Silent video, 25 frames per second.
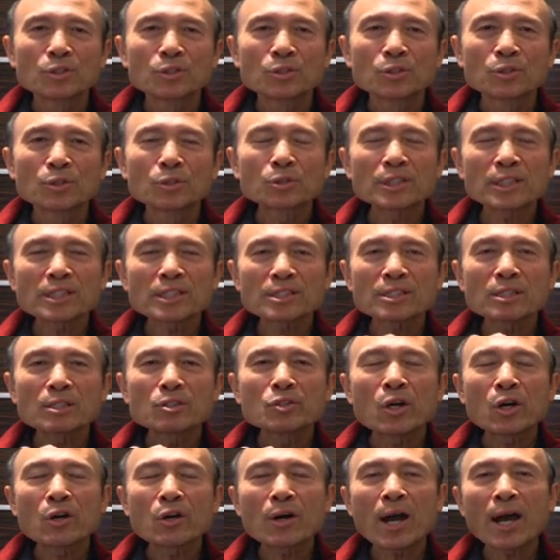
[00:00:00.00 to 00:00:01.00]
who doesn't
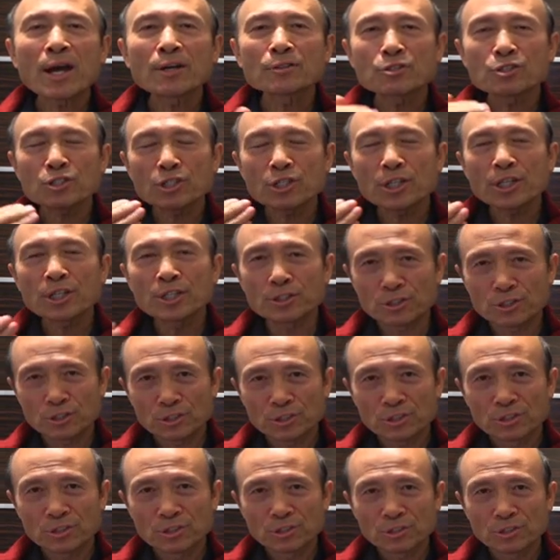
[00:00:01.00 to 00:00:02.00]
know how to change
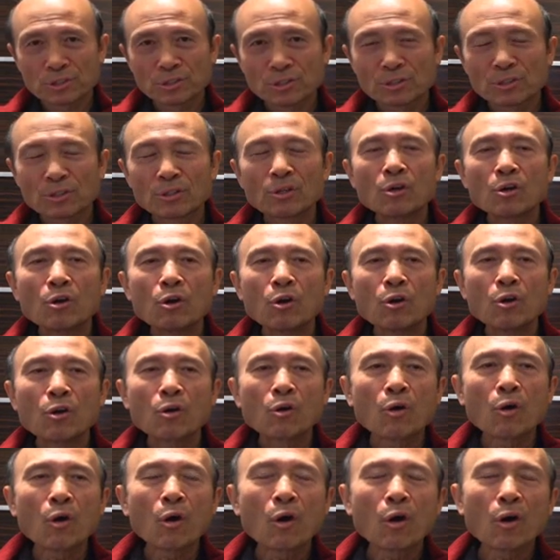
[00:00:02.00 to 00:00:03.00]

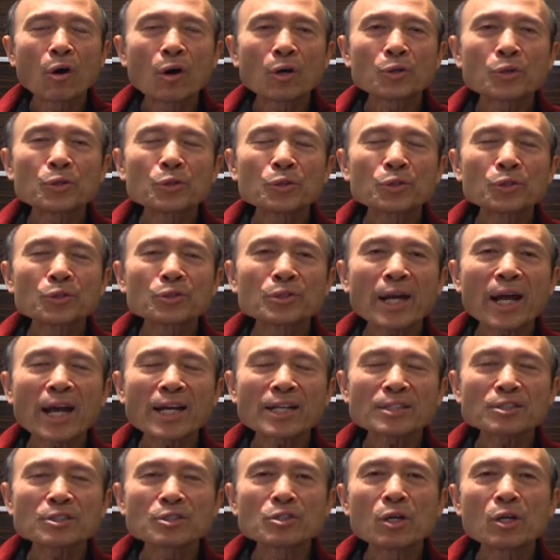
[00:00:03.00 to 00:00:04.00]
or who
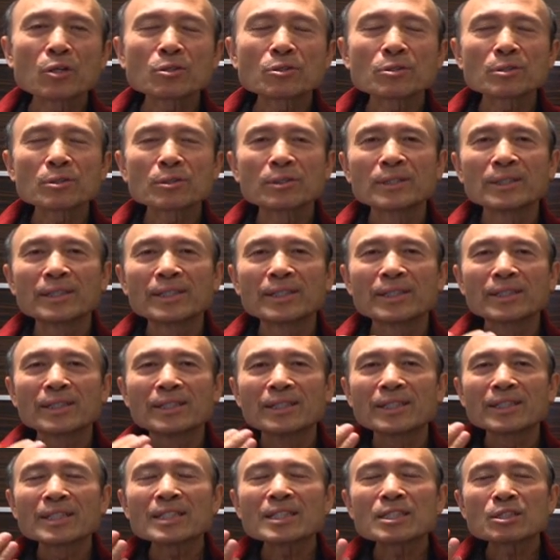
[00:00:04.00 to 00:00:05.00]
has no,
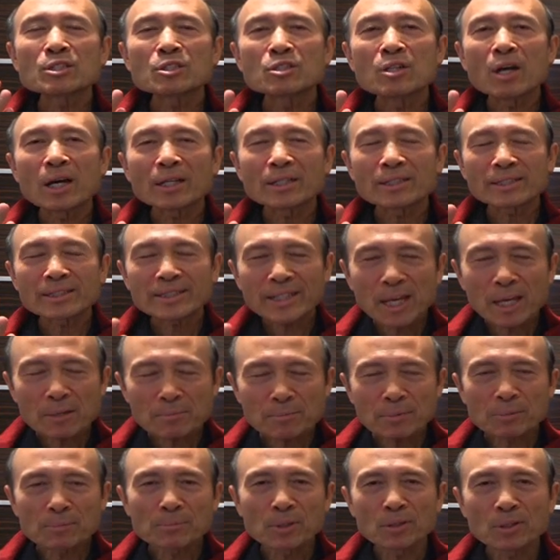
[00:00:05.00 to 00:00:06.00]
he's not
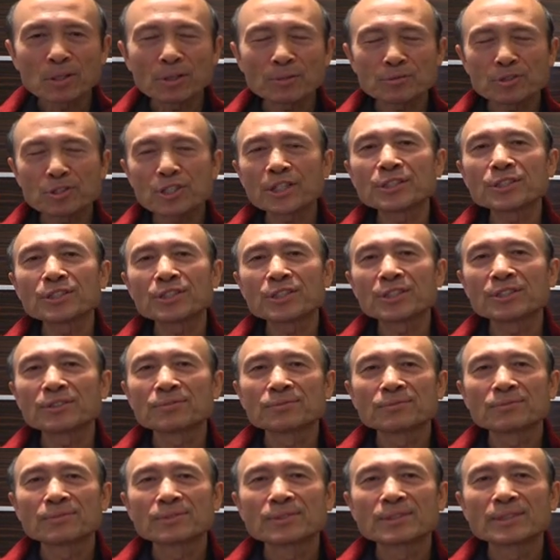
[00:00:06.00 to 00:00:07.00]
capable of changing,
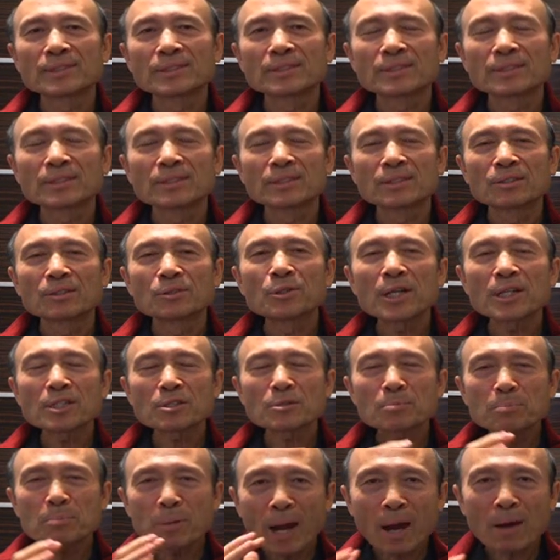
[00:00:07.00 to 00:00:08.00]
who has
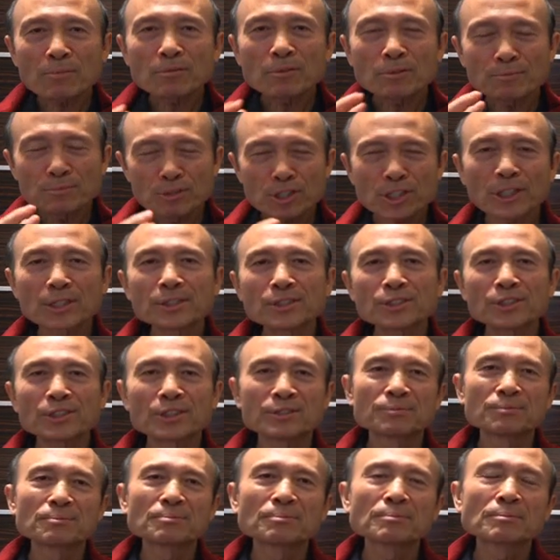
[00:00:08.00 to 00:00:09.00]
problem changing.
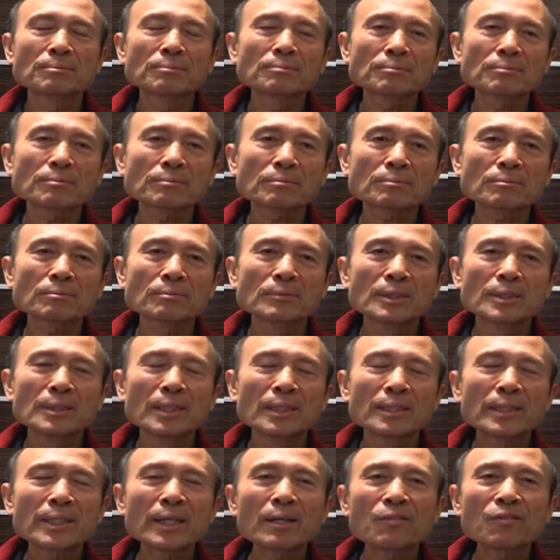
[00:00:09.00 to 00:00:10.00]

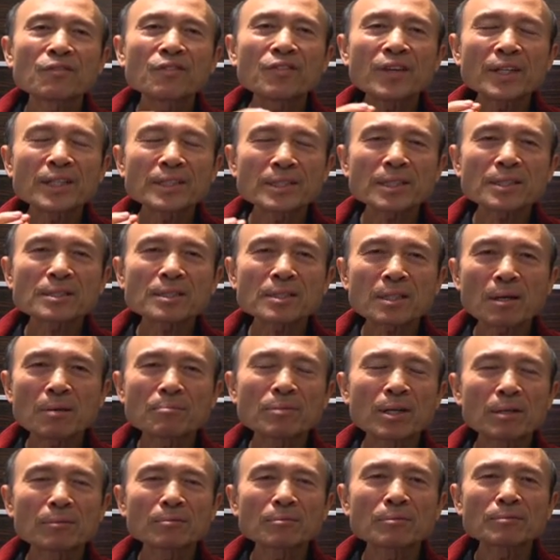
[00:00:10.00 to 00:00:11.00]
They are facing some
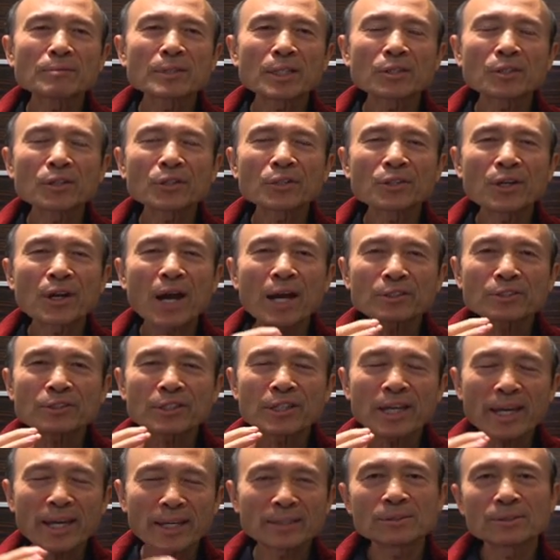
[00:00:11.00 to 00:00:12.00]
problem they don't know how to
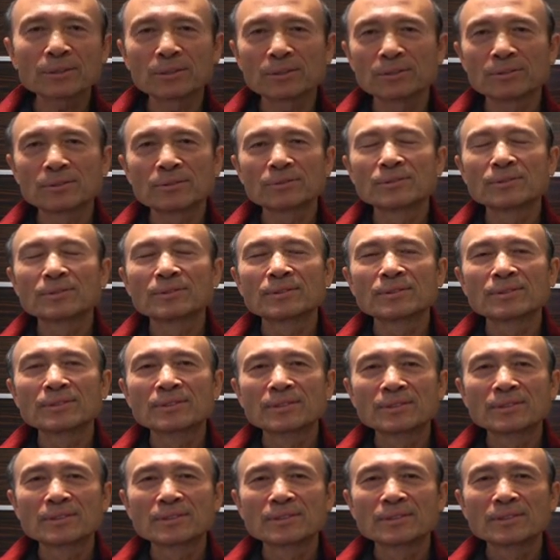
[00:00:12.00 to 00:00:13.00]
handle.
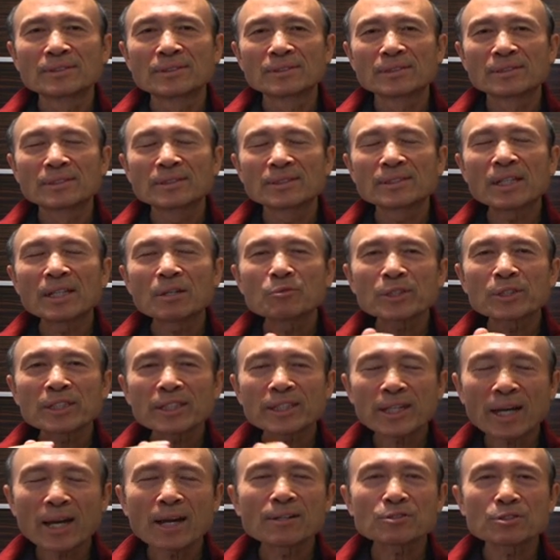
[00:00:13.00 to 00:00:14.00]
Then we
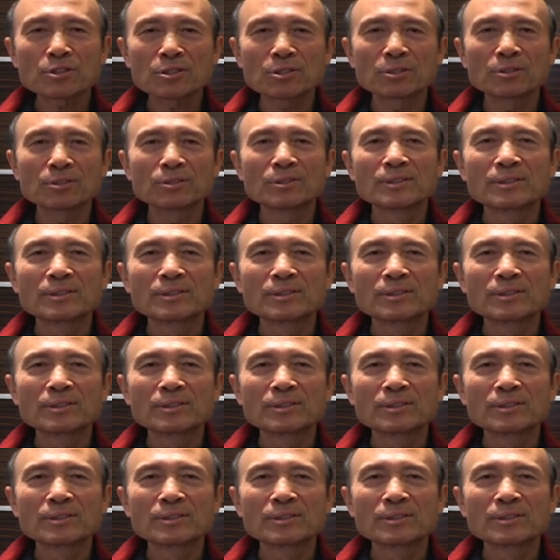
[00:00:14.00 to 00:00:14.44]
counsel.